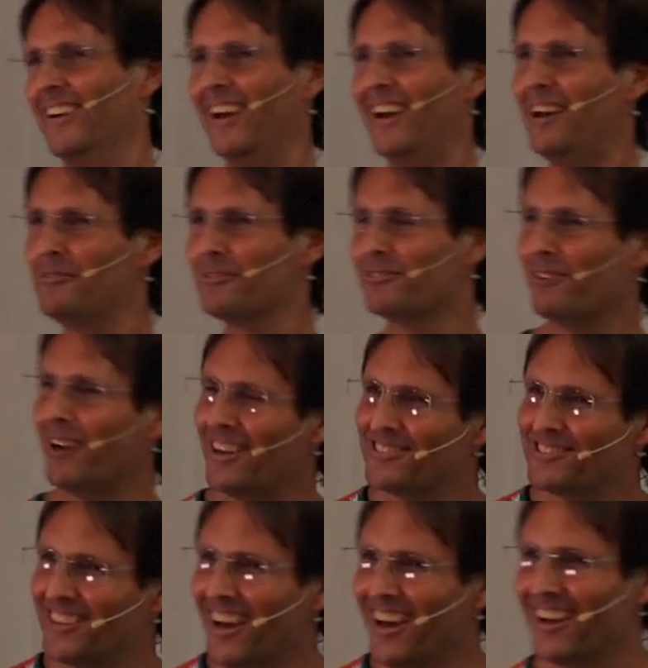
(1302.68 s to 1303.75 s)
How
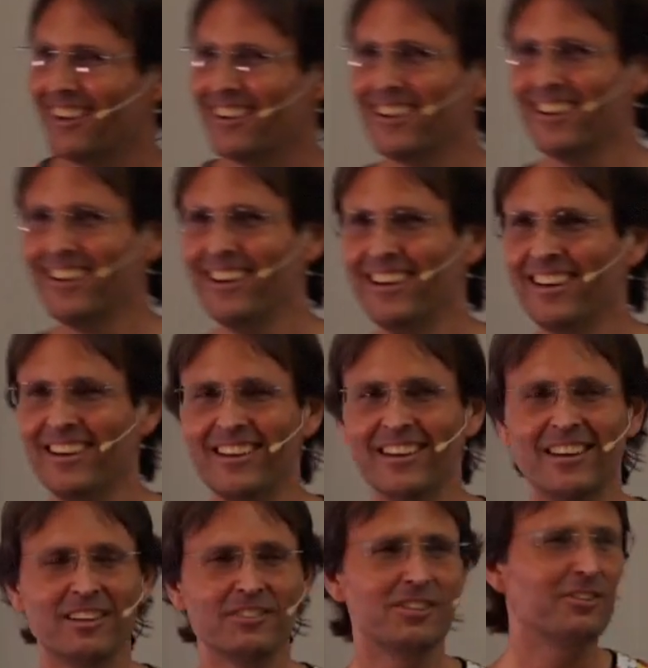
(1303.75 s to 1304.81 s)
great's that?
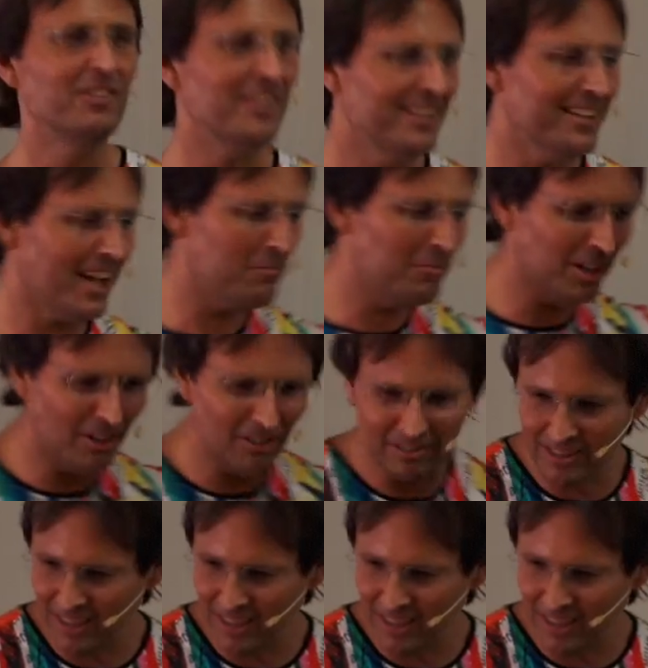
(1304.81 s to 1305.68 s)
So you can come along